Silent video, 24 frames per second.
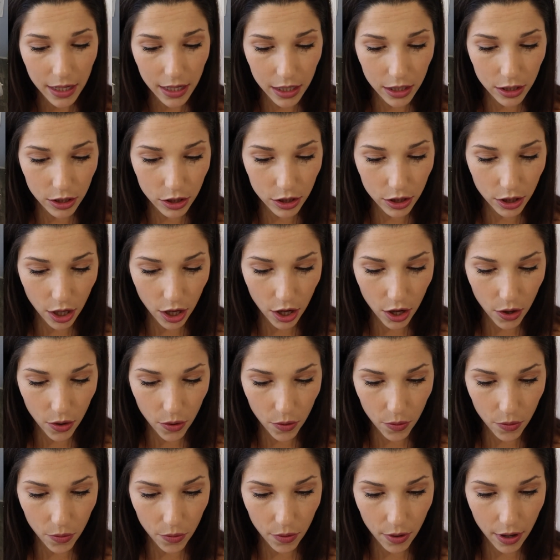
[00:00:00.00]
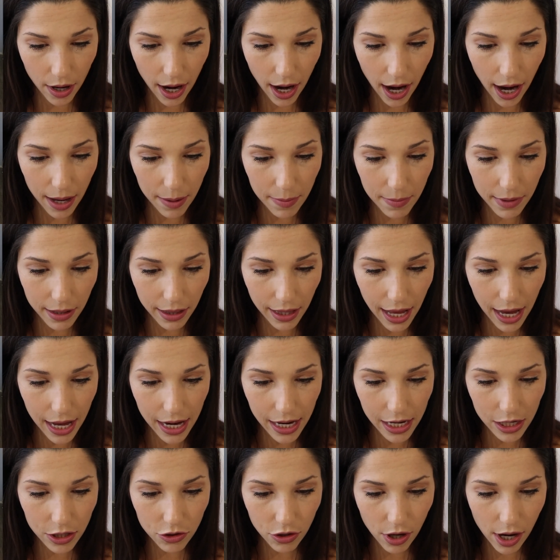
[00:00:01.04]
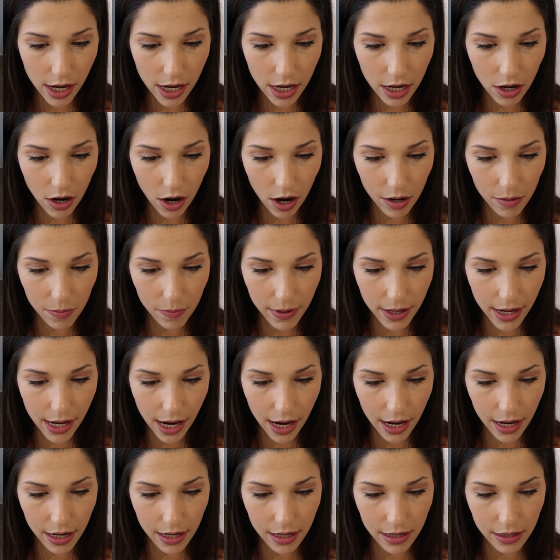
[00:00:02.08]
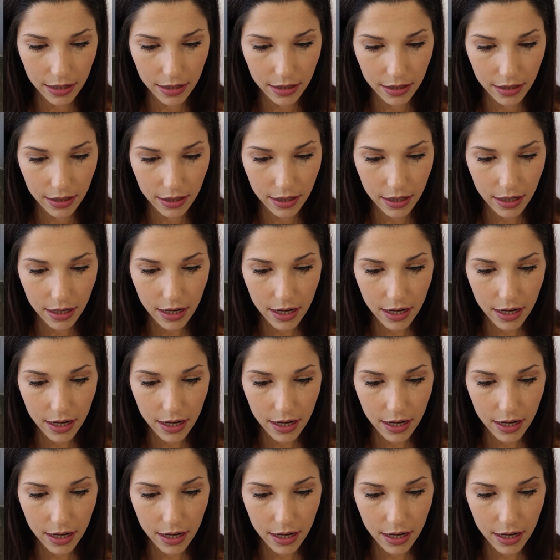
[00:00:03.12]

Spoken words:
And so I'm glad I tried it on because